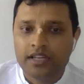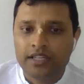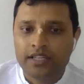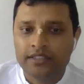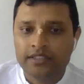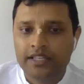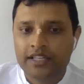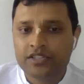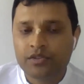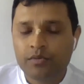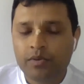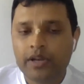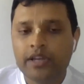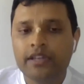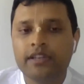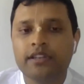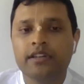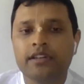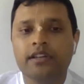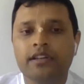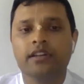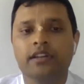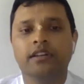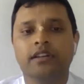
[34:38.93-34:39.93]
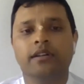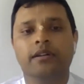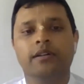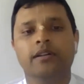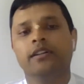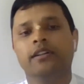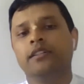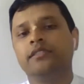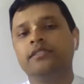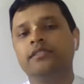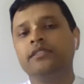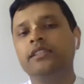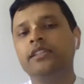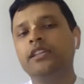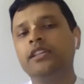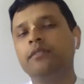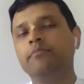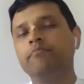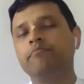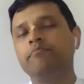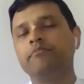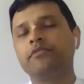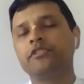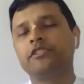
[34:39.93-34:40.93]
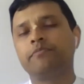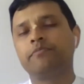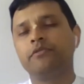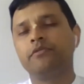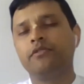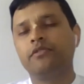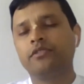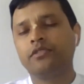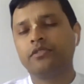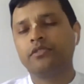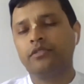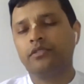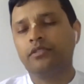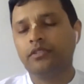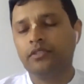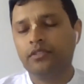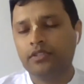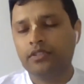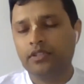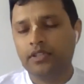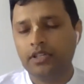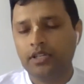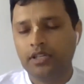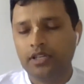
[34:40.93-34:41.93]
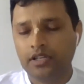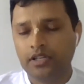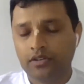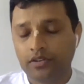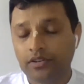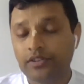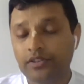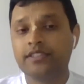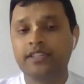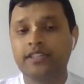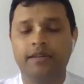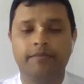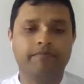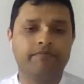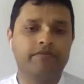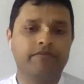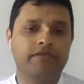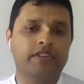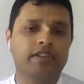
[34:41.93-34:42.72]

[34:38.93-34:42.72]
And that's quite a deep spiritual concept.